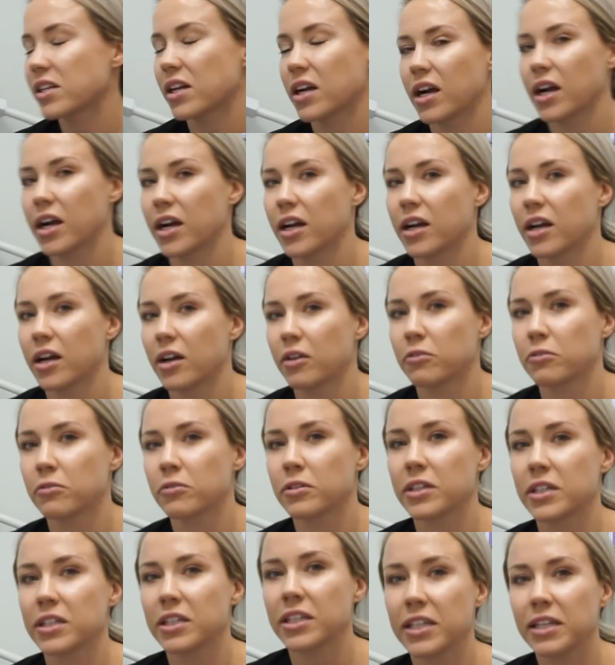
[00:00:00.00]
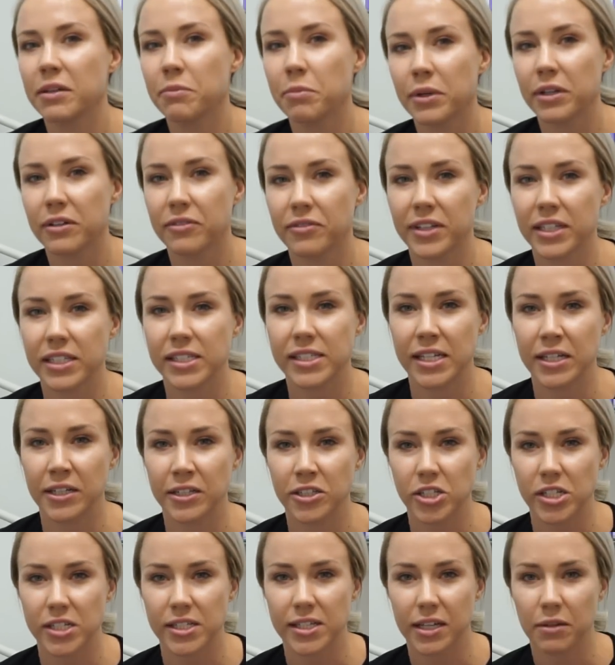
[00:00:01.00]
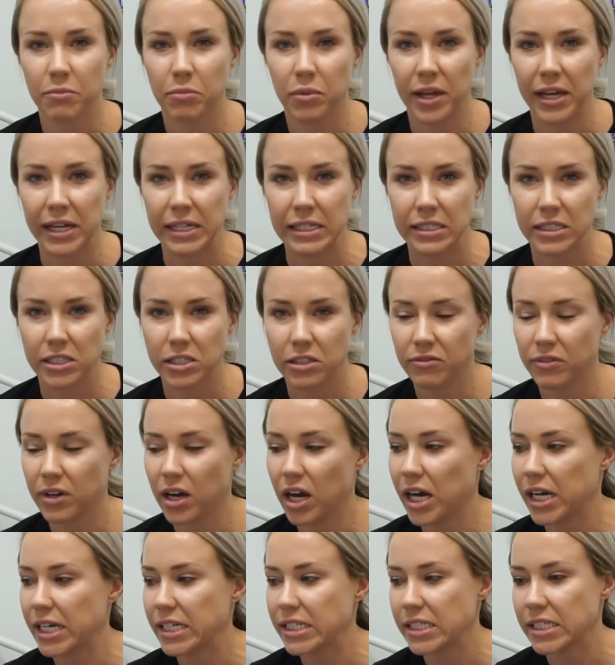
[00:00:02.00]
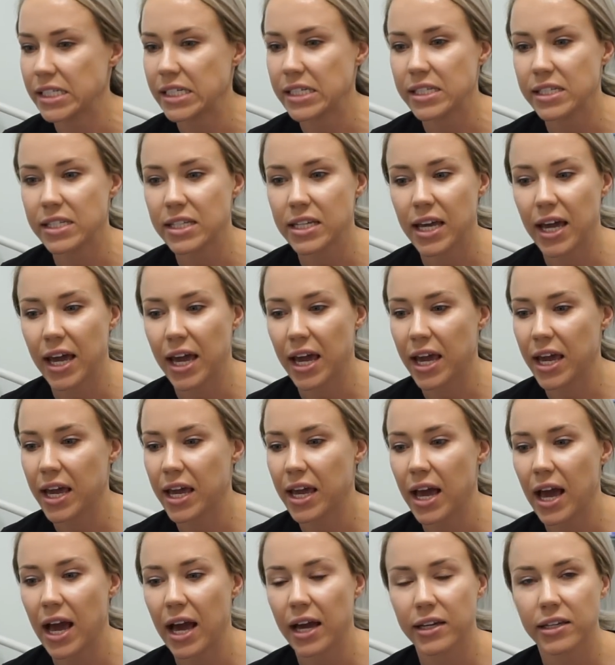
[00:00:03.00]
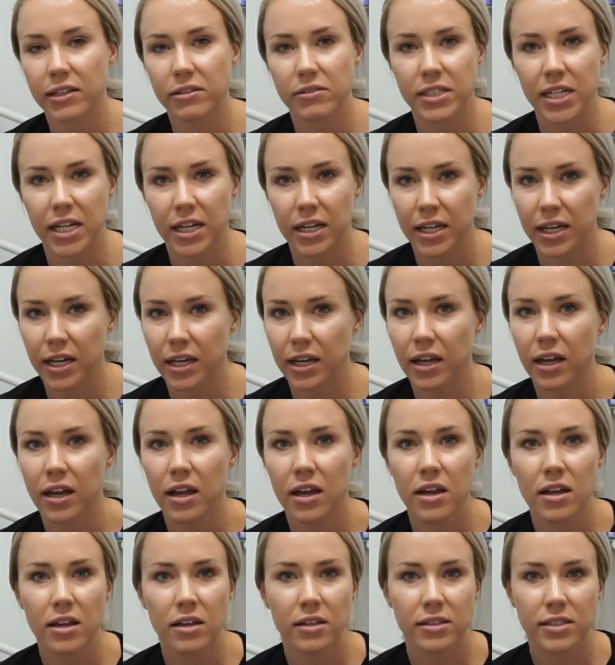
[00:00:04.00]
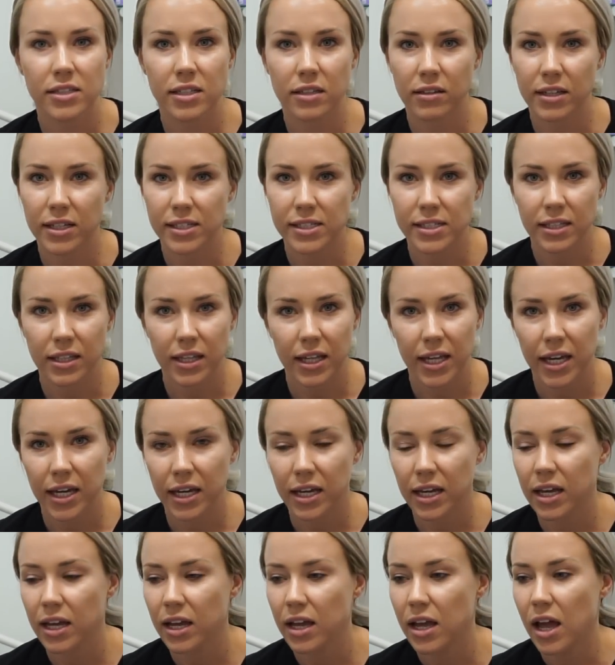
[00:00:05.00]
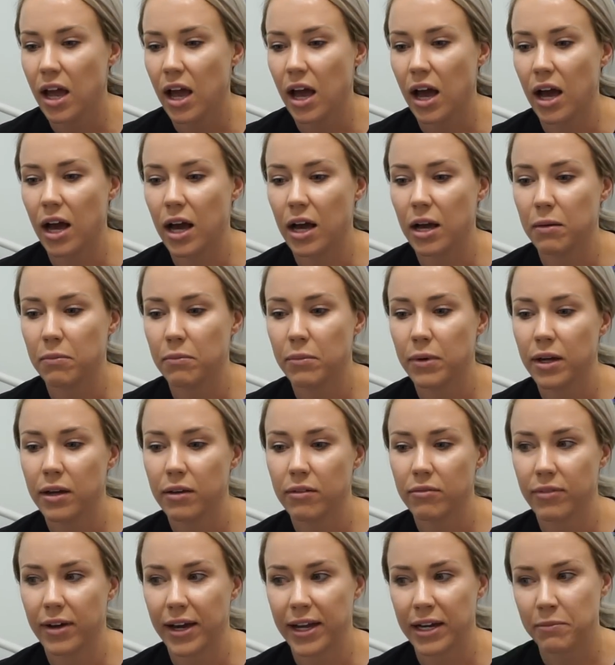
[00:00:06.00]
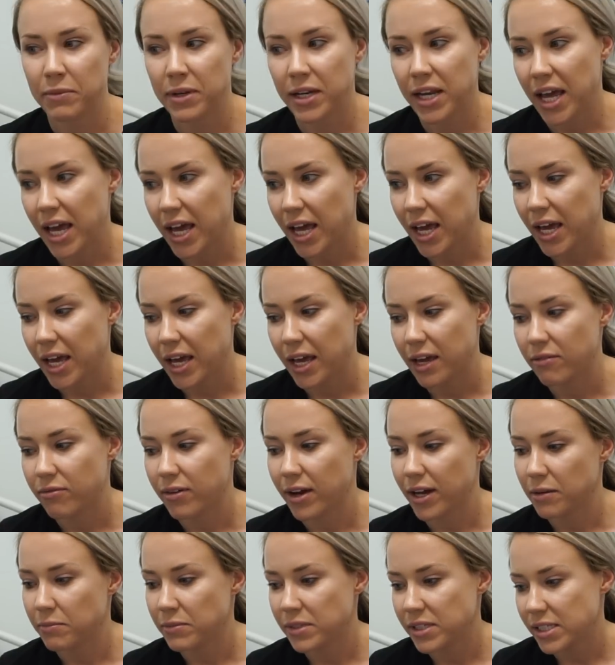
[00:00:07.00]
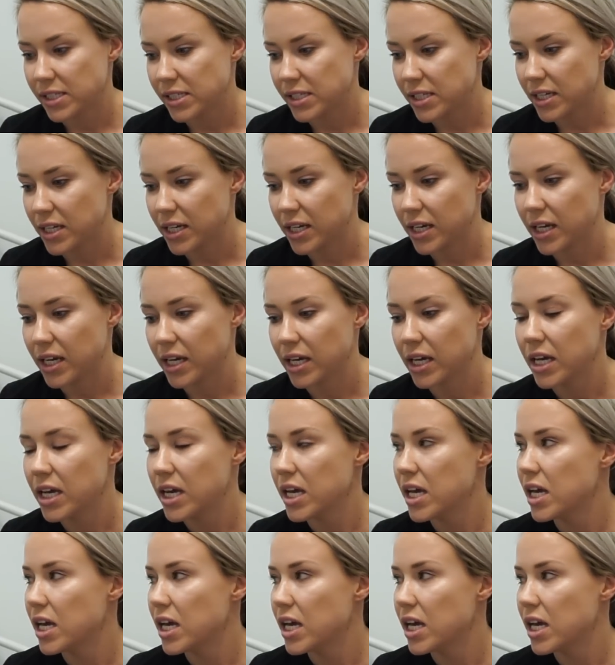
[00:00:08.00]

are a really perfect synergistic blend. You've got TCA, acutinic, salicylic, vitamin A, vitamin C.